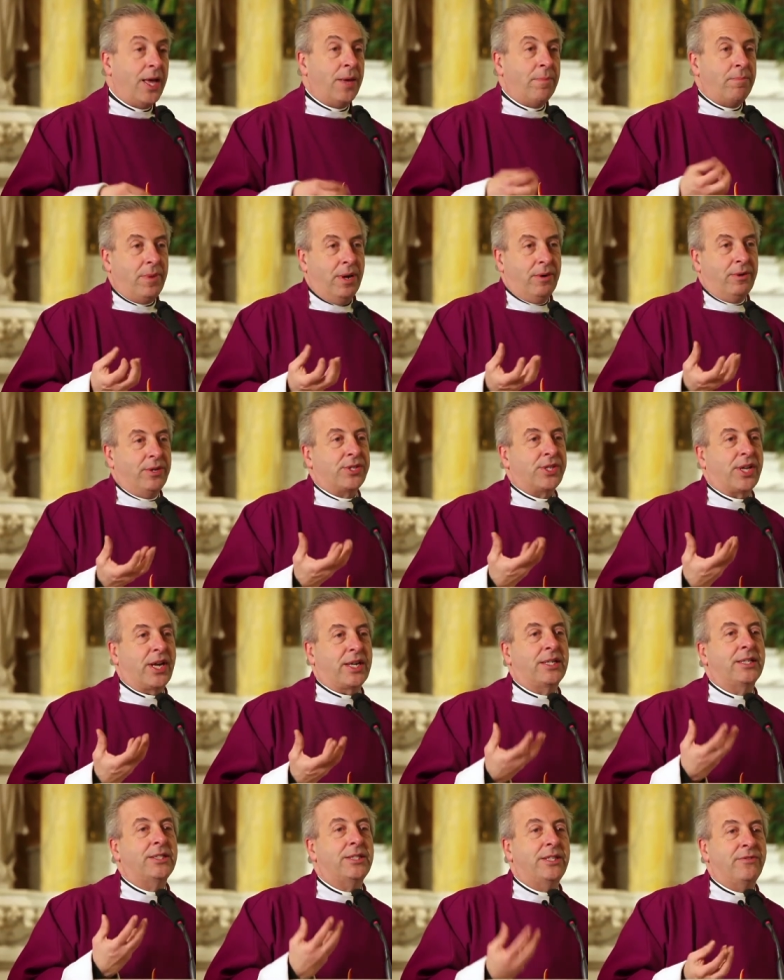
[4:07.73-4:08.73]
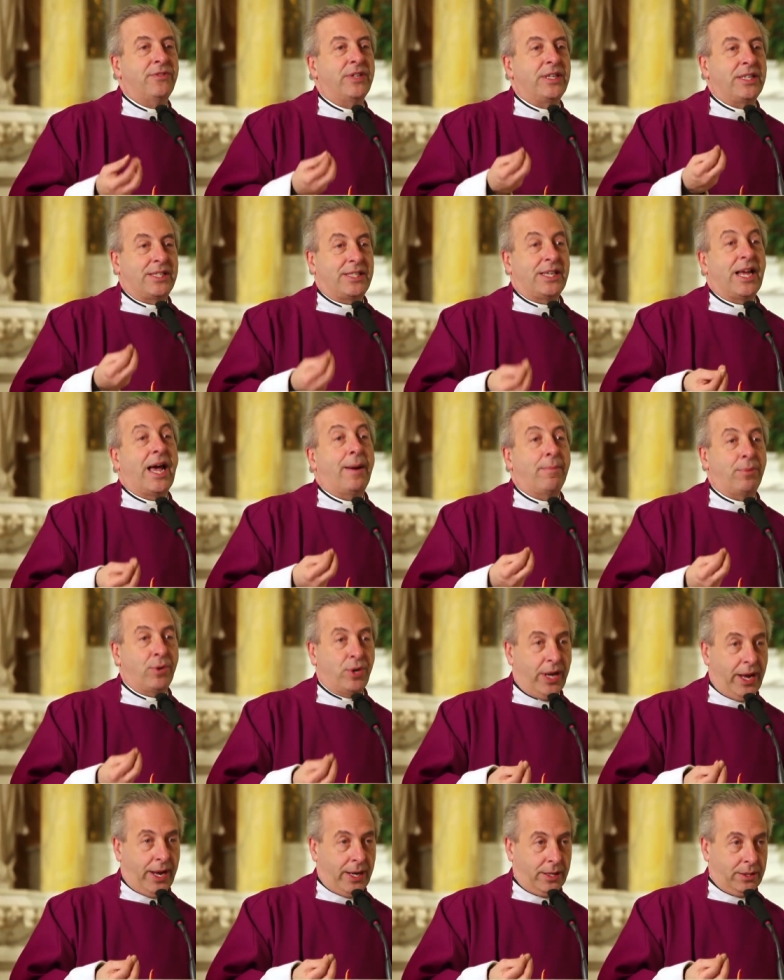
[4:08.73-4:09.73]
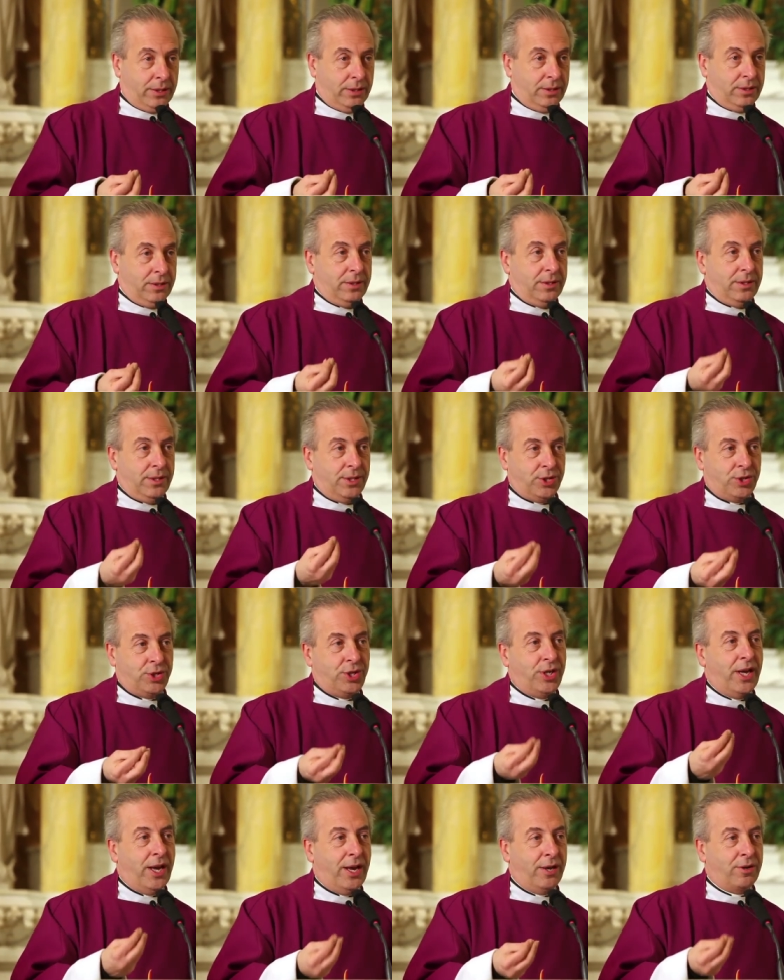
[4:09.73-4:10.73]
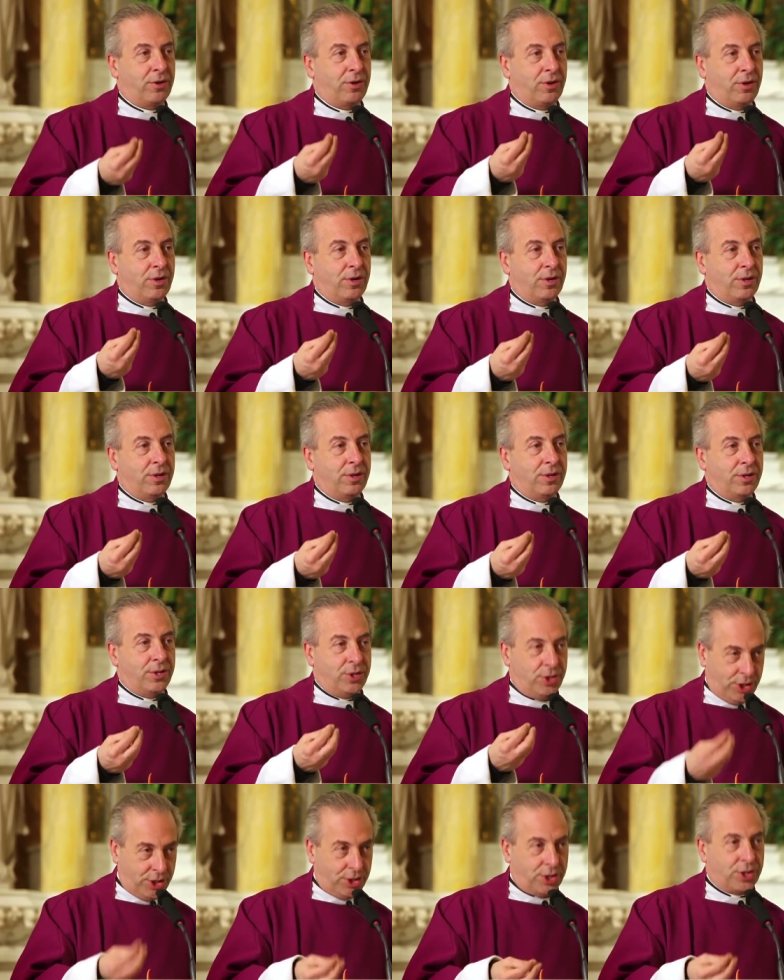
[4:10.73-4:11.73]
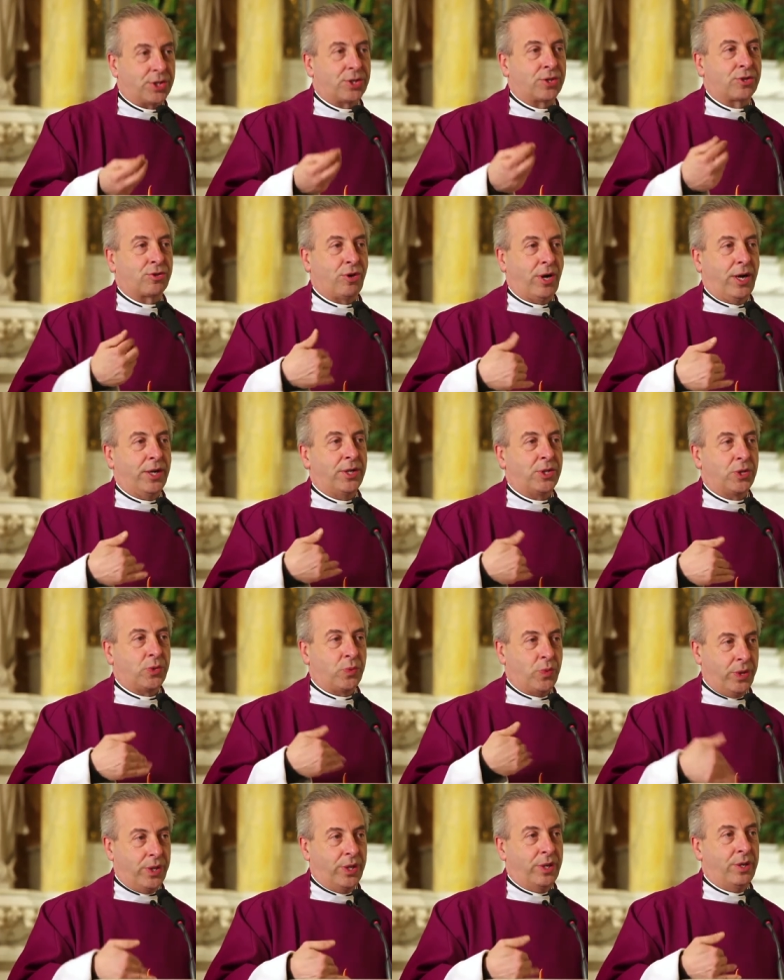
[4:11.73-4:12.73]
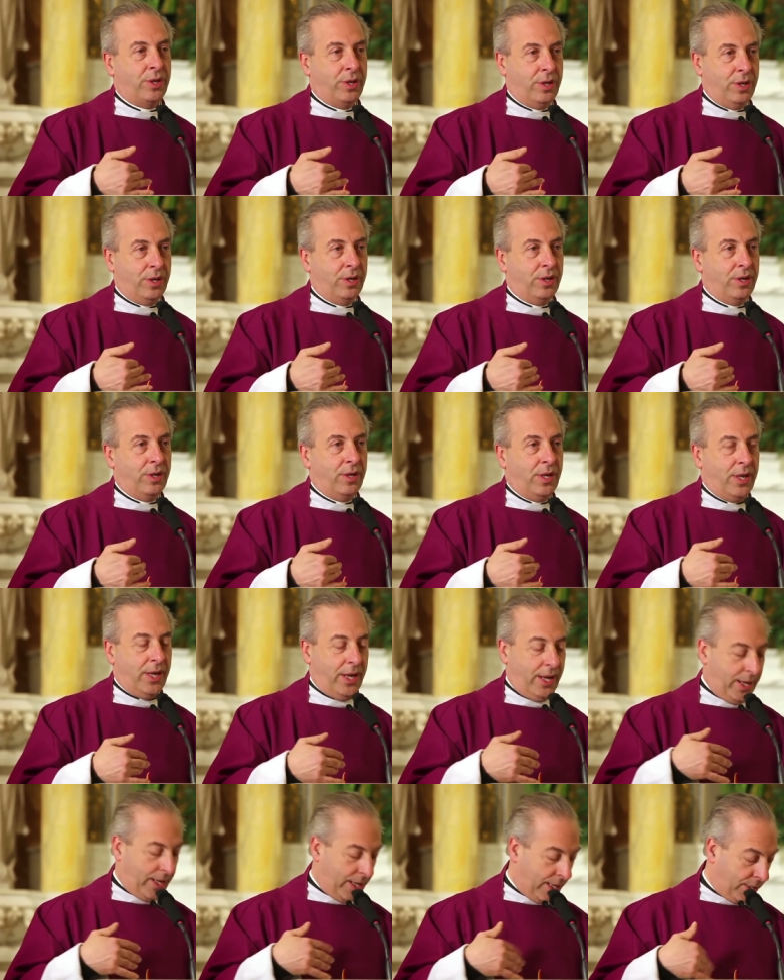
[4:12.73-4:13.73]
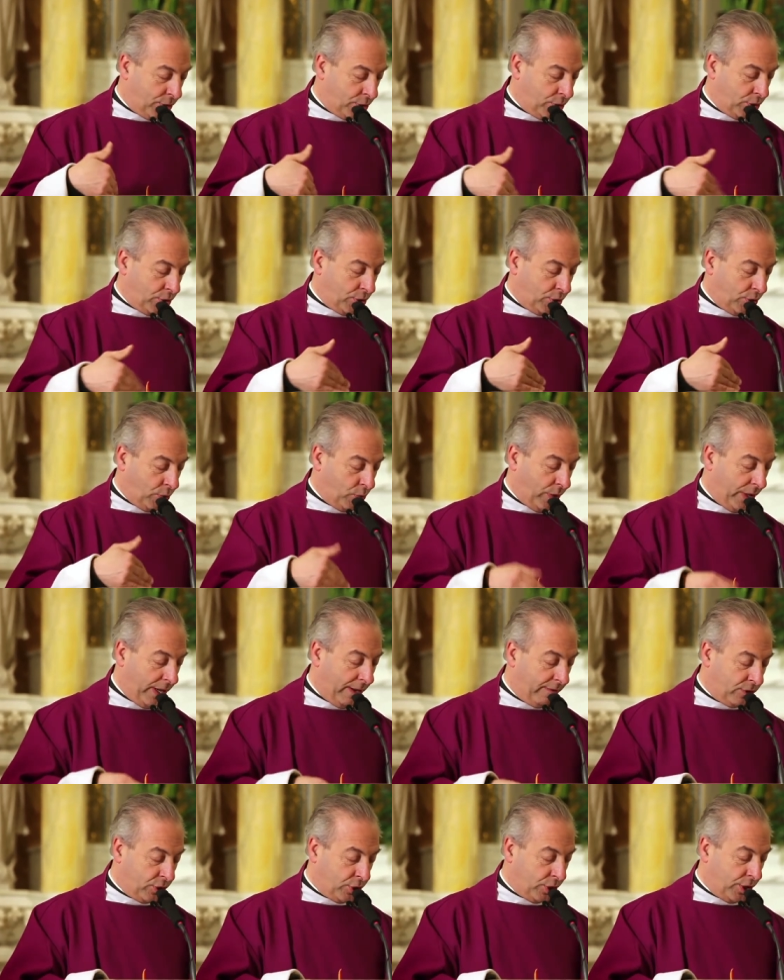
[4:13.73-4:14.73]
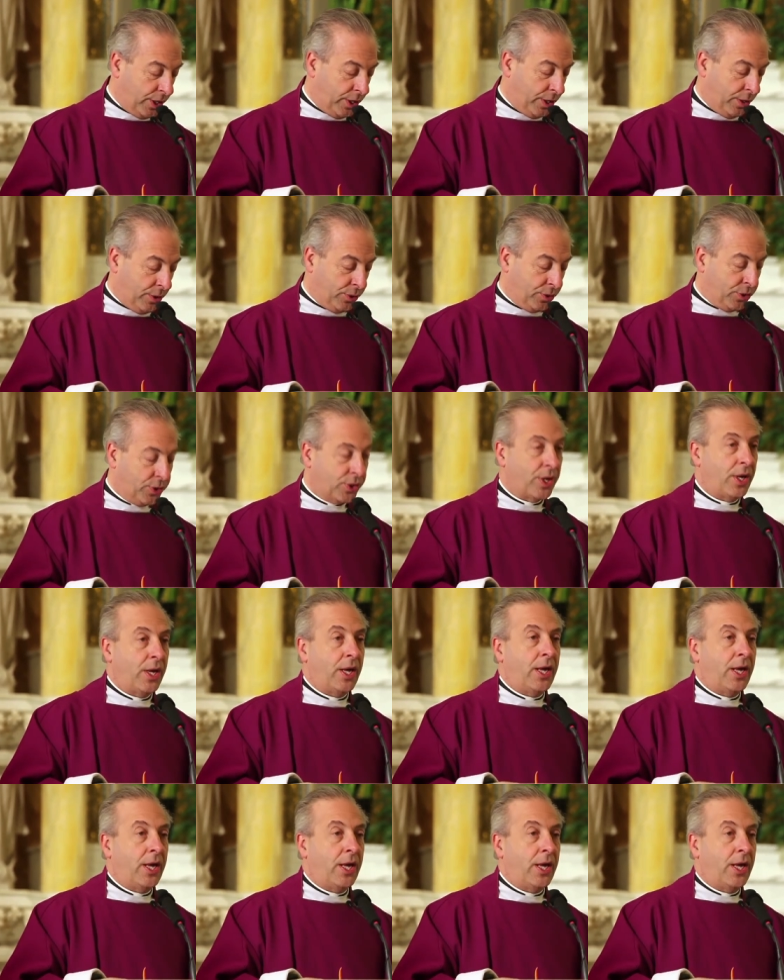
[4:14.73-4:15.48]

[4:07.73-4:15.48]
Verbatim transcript: Mary's like a living tabernacle. She had Jesus Christ within her, and so wherever she goes,